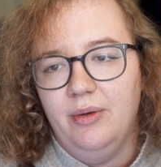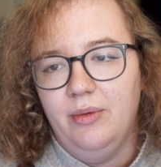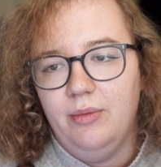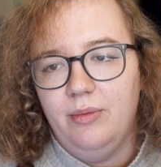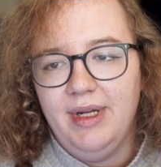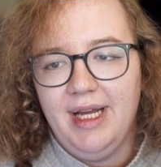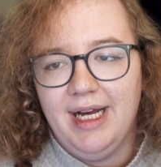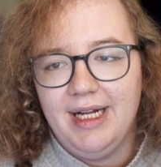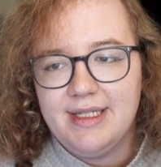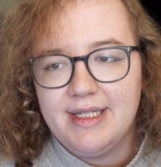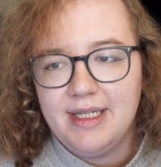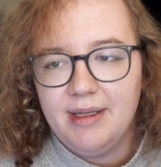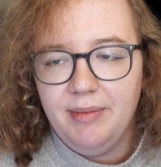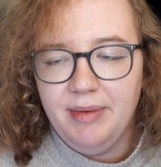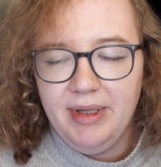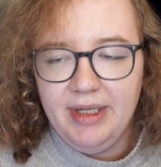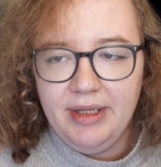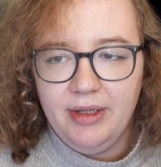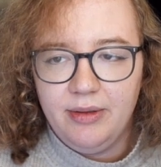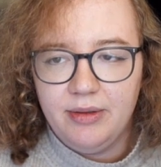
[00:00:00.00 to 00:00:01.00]
we had
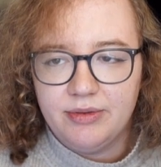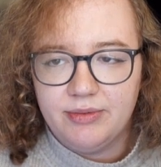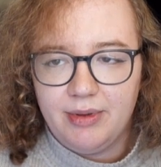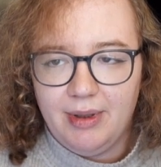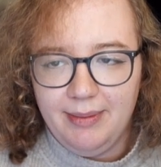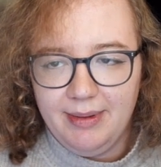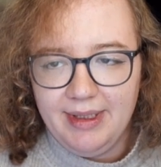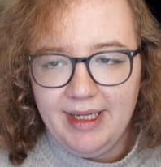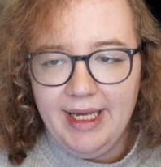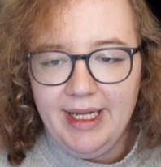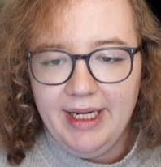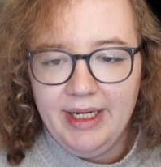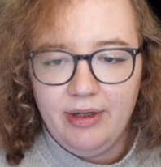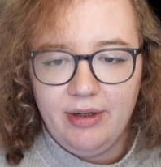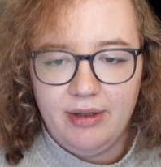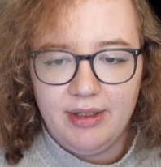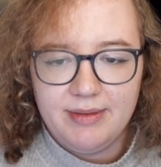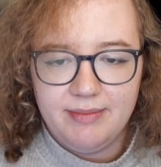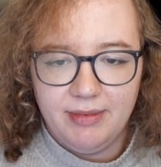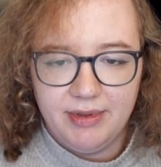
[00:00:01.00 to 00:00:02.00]
something that was replicating
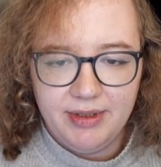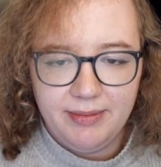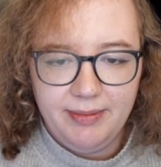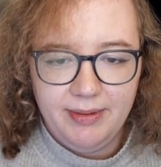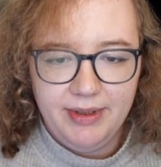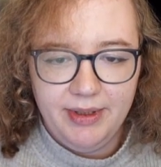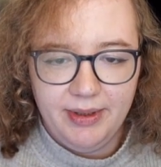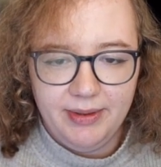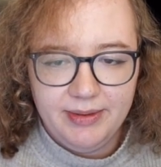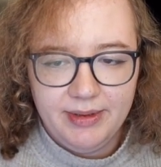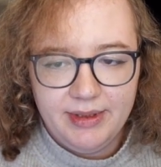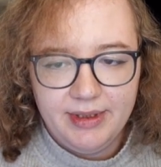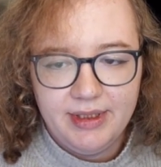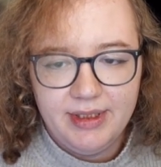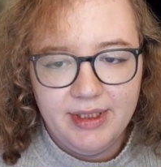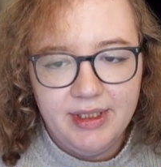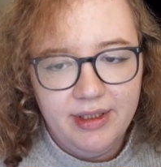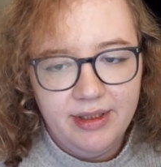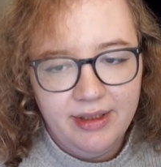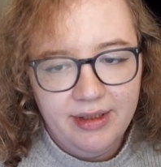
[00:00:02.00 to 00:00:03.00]
across multiple
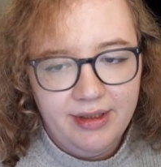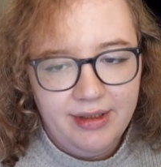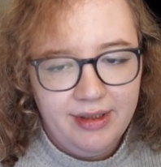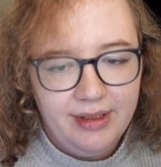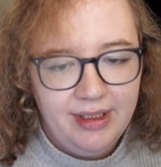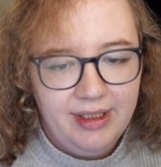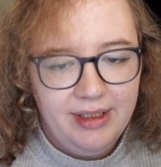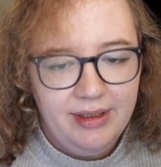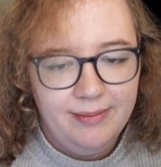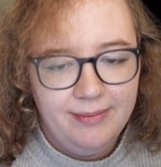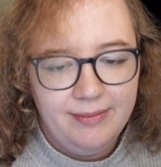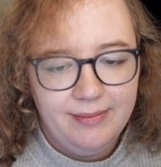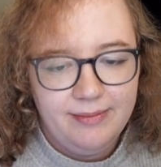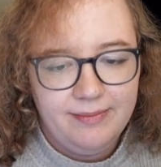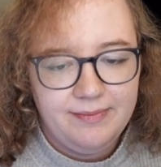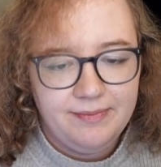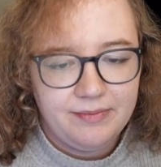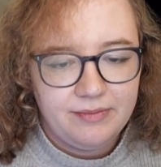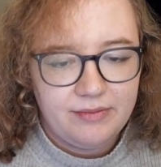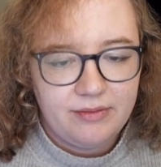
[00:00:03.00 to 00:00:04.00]
nodes,
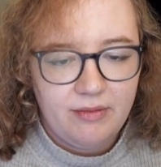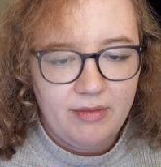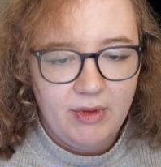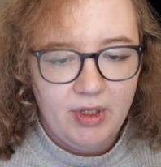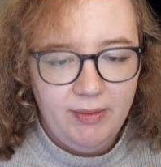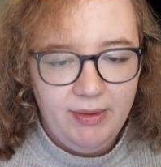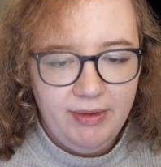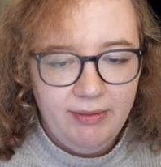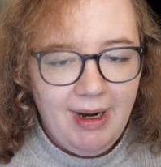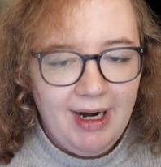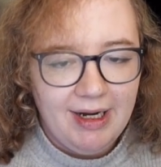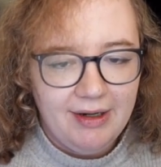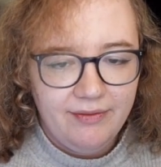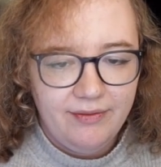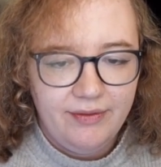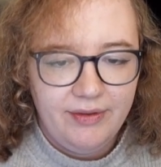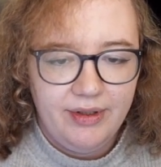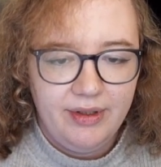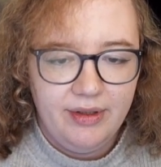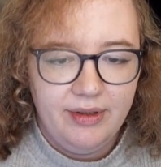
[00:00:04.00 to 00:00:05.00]
with
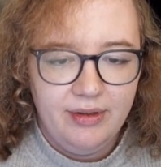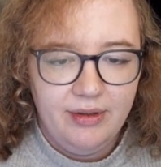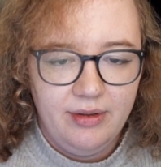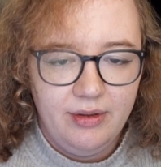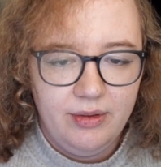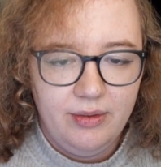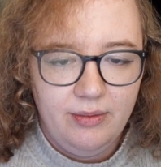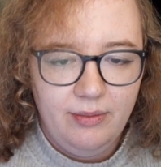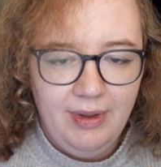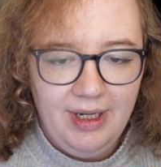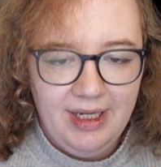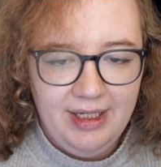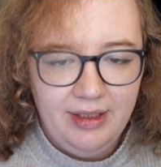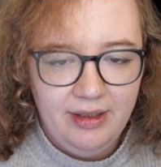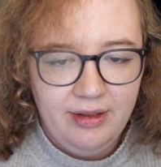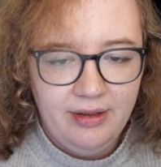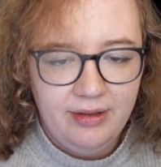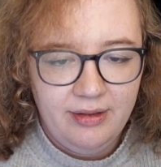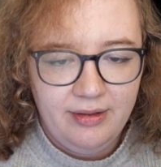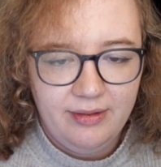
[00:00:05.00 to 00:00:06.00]
Raft?
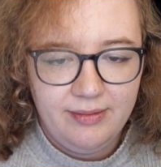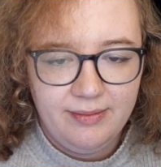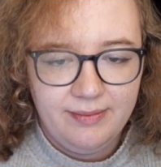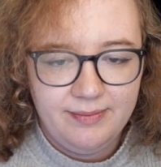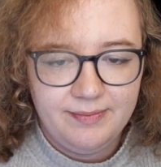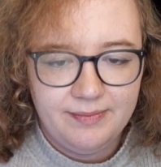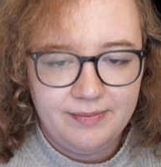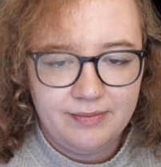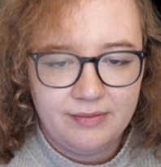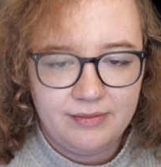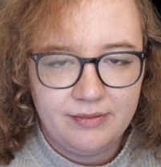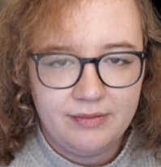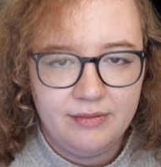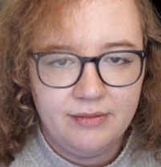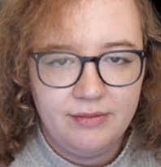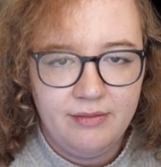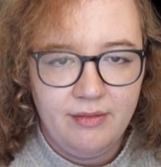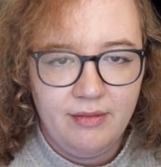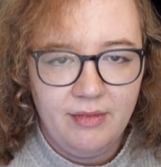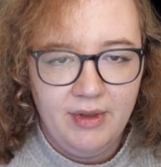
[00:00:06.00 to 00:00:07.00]
Well,
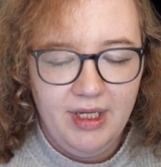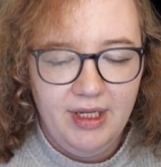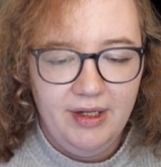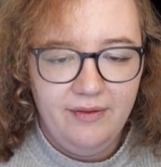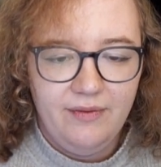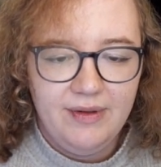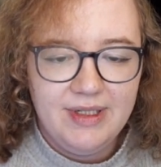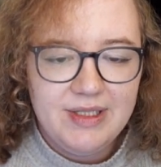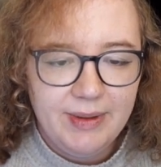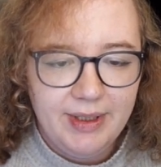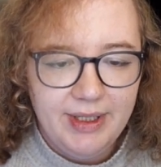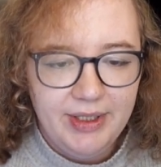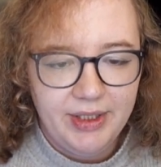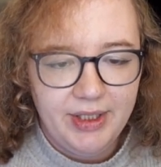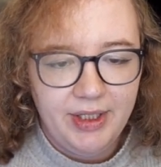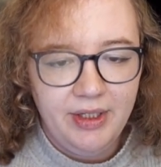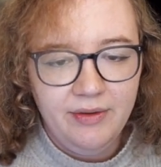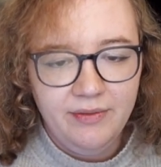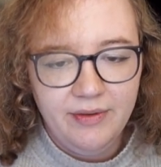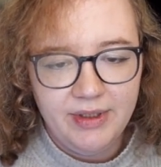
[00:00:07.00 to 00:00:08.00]
if we switch
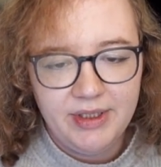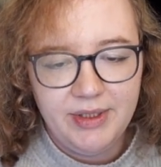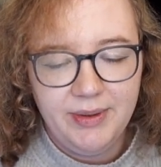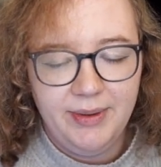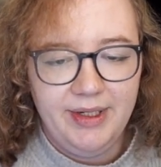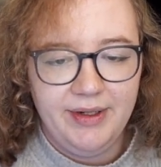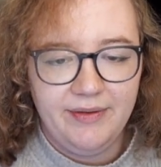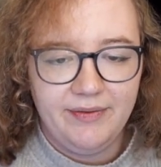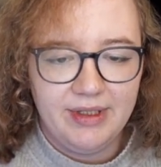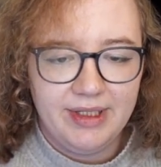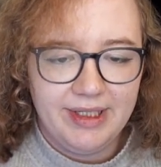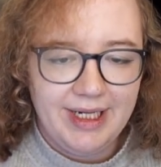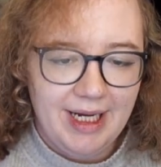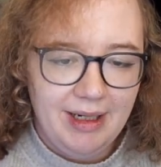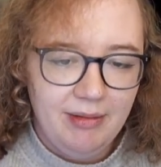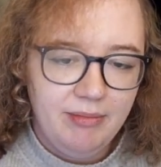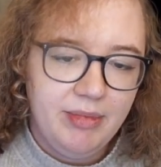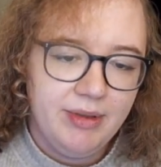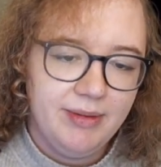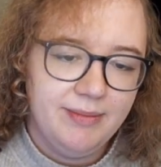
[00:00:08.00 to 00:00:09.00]
over to a different tab,